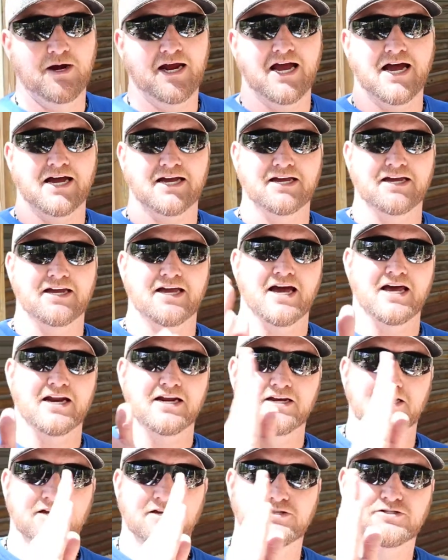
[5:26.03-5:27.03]
way I can
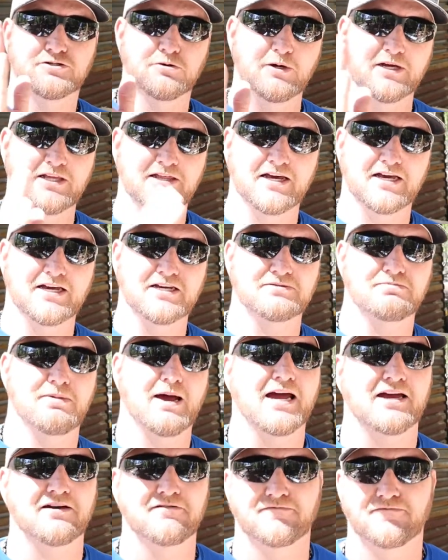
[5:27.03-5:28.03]
kind of tweak things
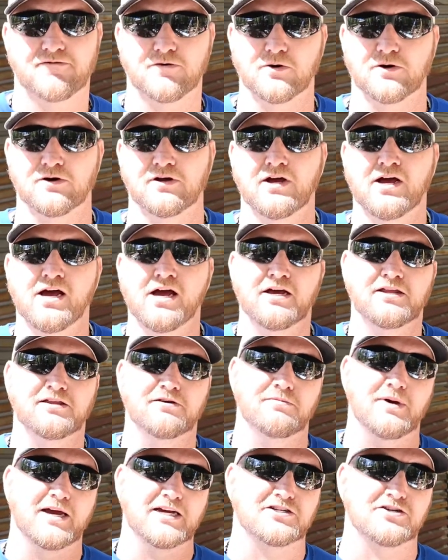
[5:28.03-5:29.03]
back and forth
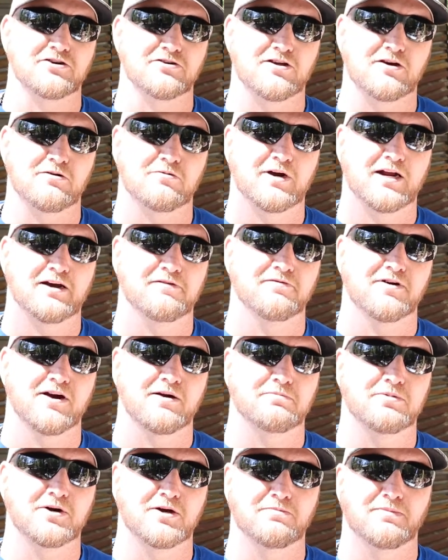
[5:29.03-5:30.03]
to make sure that whenever
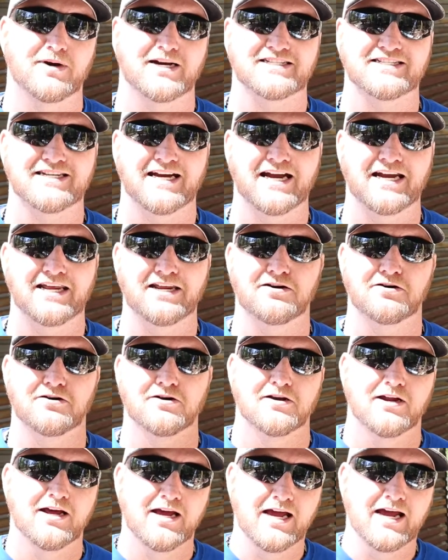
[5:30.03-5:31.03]
I'm putting my siding
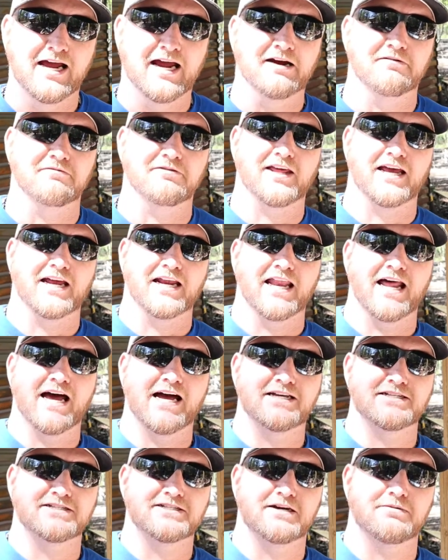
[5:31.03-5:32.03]
on, everything
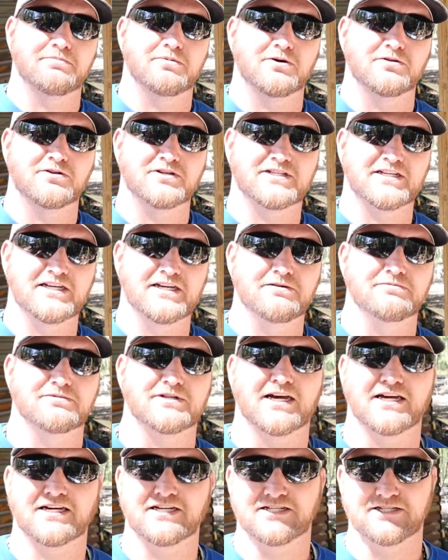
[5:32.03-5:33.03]
lines up on the
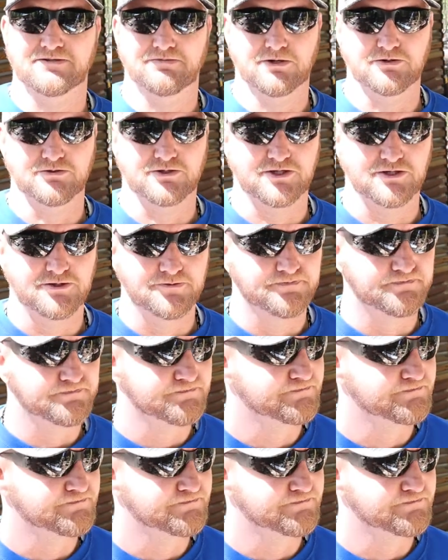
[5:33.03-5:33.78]
seams like it's supposed to.